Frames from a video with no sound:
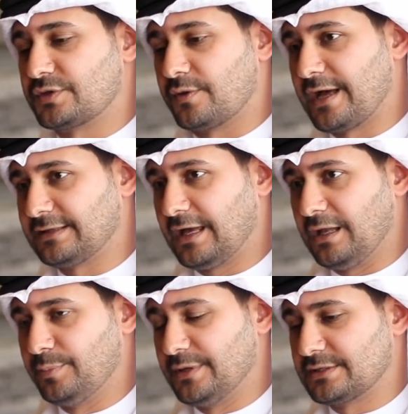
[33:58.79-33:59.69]
So that
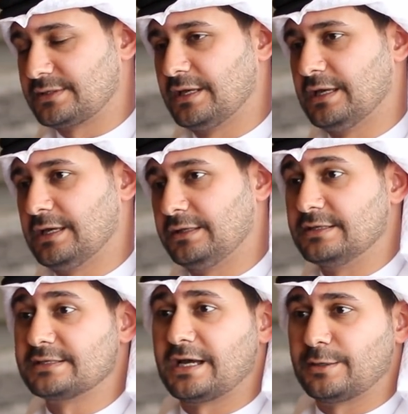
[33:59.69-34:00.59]
helped us
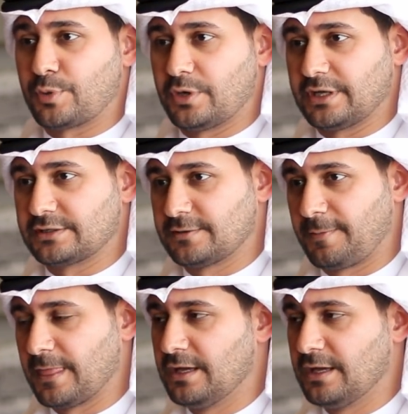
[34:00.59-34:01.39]
design a product.